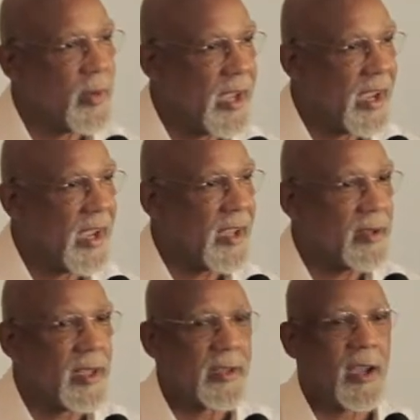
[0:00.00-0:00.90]
had,
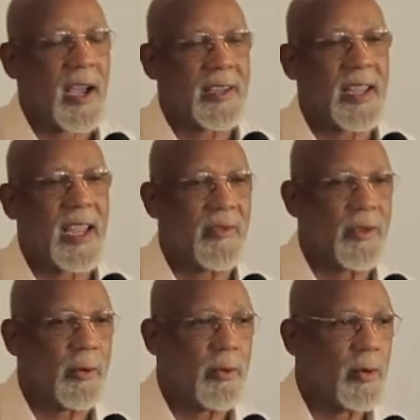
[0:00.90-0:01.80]
that God gave
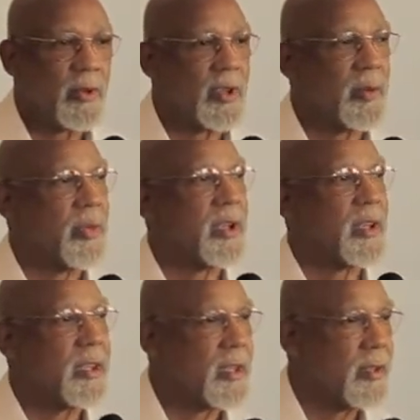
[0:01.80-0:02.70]
you the
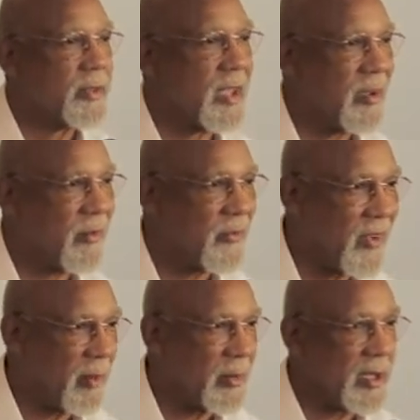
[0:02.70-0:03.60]
ability to have a
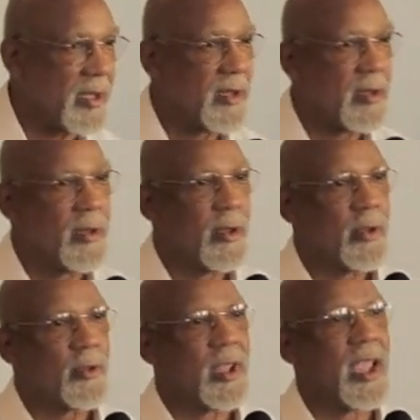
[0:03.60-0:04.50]
family,
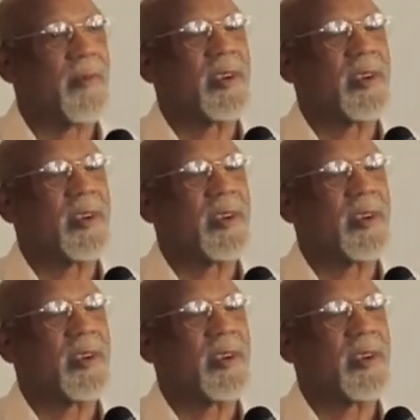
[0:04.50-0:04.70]
to have a